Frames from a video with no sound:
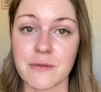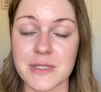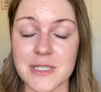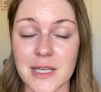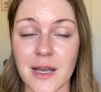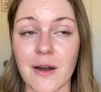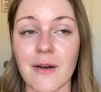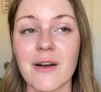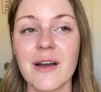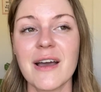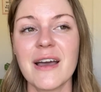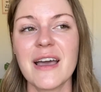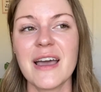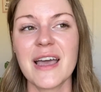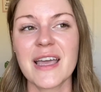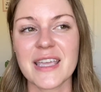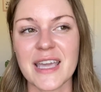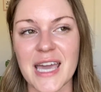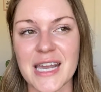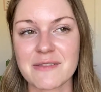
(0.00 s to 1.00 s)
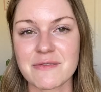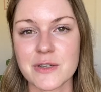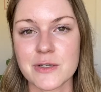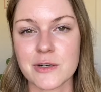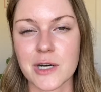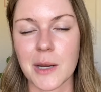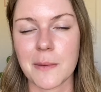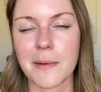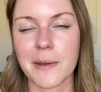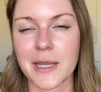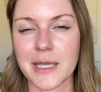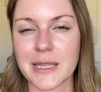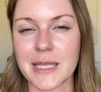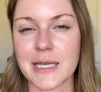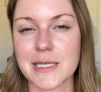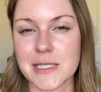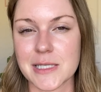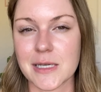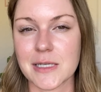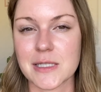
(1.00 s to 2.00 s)
So kind of a drawback, and
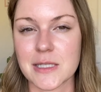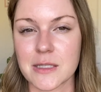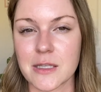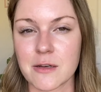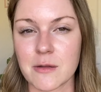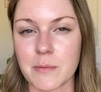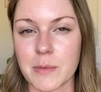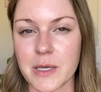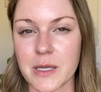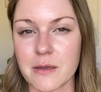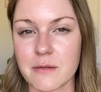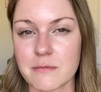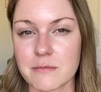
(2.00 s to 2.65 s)
that sucks a little bit.